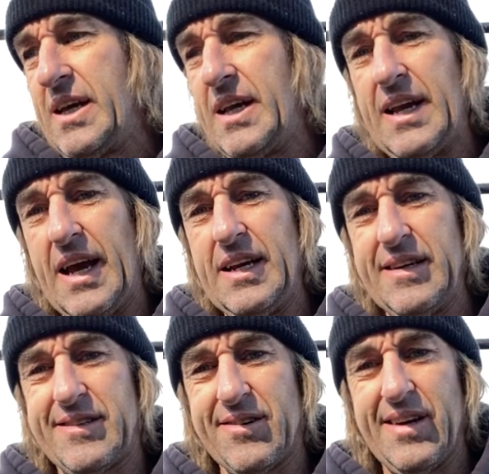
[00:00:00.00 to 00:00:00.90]
in any
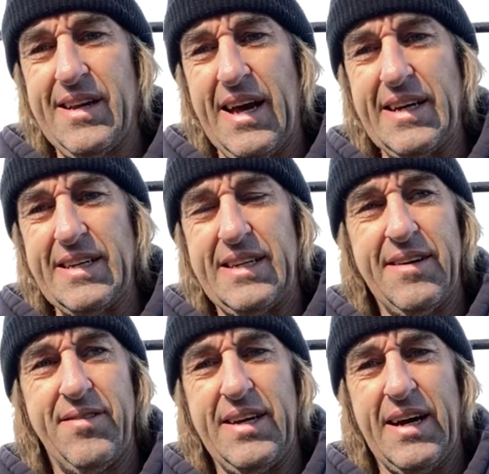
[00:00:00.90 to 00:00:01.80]
sort of
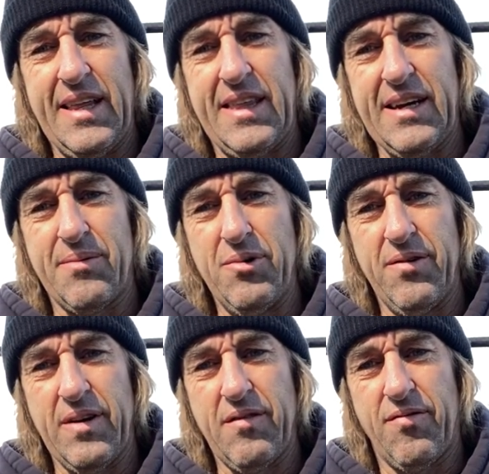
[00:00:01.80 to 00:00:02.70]
negativity, I think,
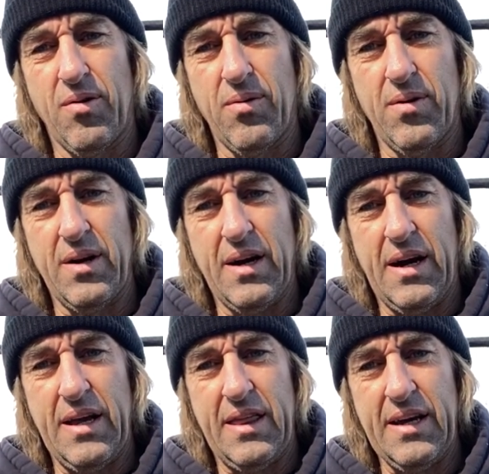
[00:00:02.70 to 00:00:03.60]
moving forward.
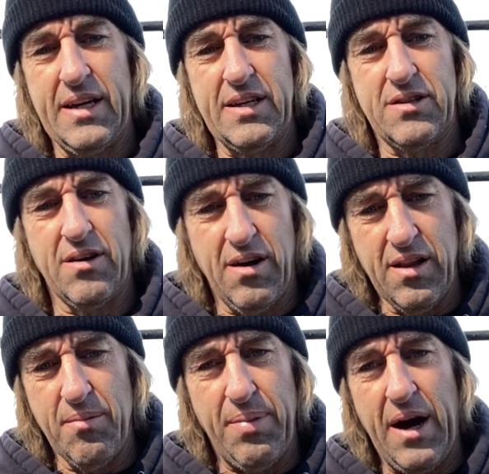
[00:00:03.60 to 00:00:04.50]
I think it's
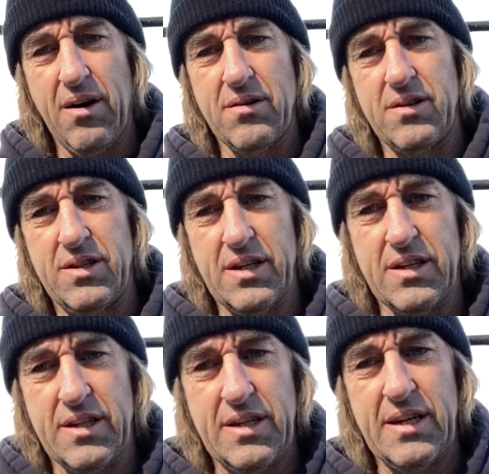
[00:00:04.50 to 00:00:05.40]
all about
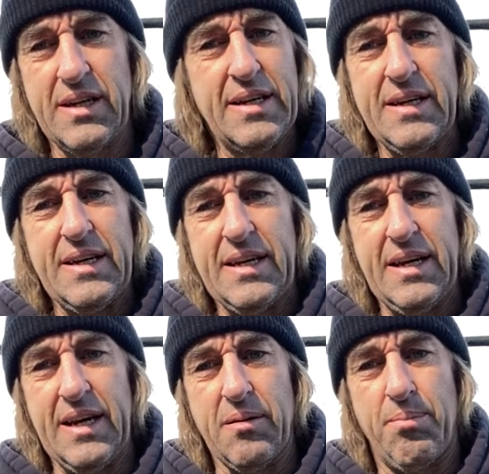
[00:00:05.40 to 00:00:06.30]
just
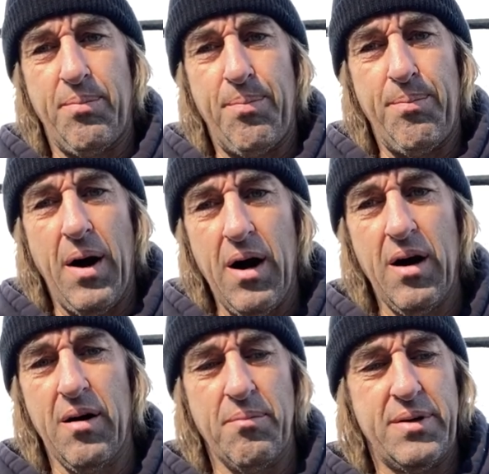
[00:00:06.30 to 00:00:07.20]
getting
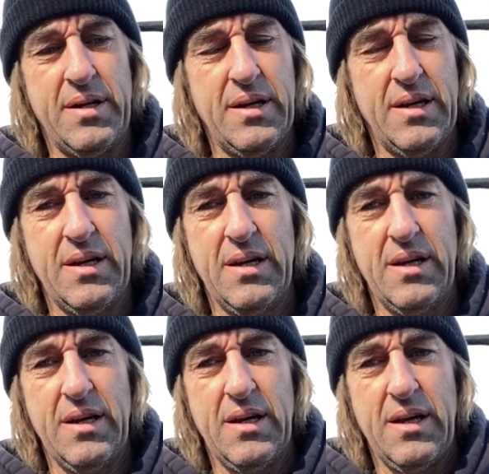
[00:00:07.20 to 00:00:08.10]
pumped
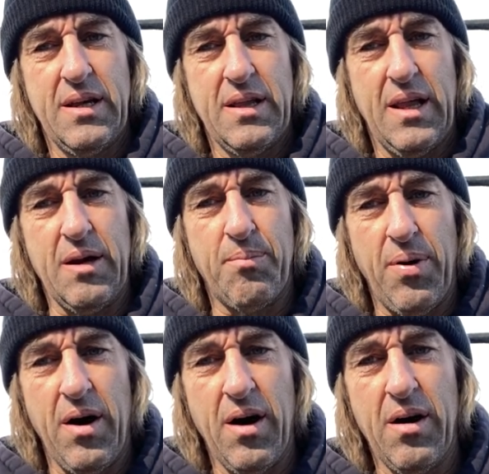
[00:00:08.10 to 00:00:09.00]
like
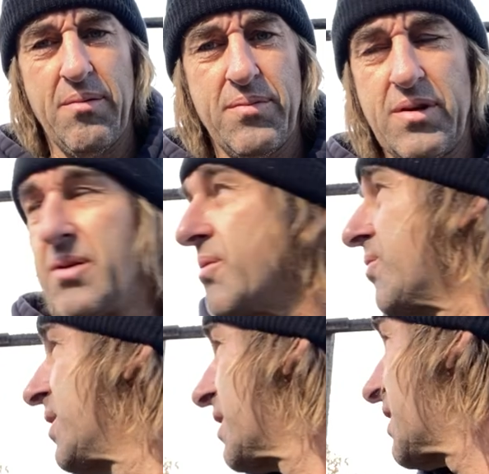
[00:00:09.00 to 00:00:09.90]
pumped
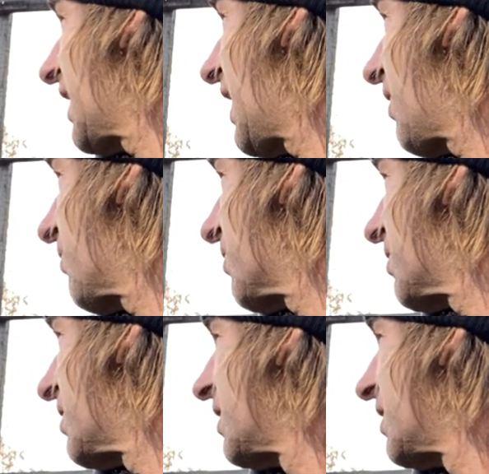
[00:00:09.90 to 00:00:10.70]
with our